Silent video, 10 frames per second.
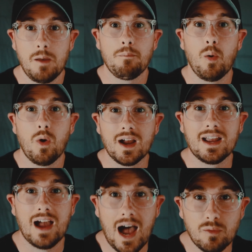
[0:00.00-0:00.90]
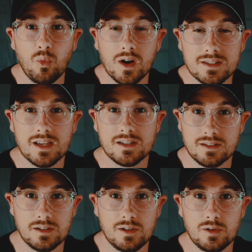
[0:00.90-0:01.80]
But what God wants us
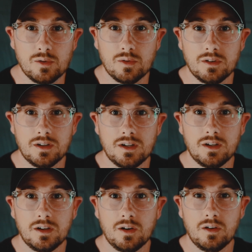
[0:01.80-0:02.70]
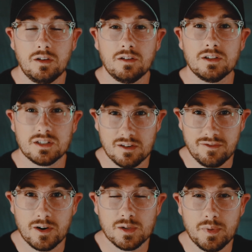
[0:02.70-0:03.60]
to do is to
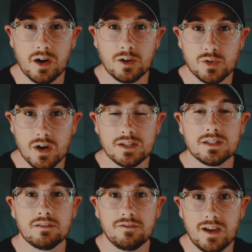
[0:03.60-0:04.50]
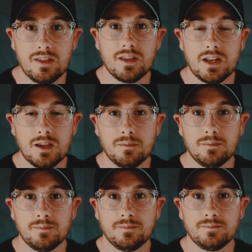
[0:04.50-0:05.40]
first put our trust and faith in
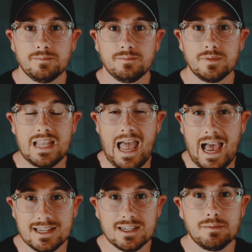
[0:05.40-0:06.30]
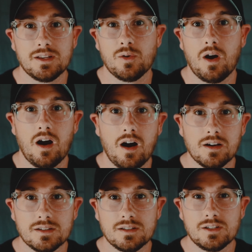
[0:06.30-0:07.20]
Him, to ask Him into our
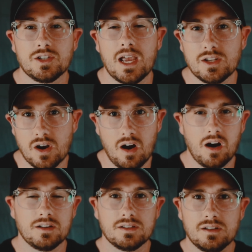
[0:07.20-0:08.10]
hearts, to change our hearts,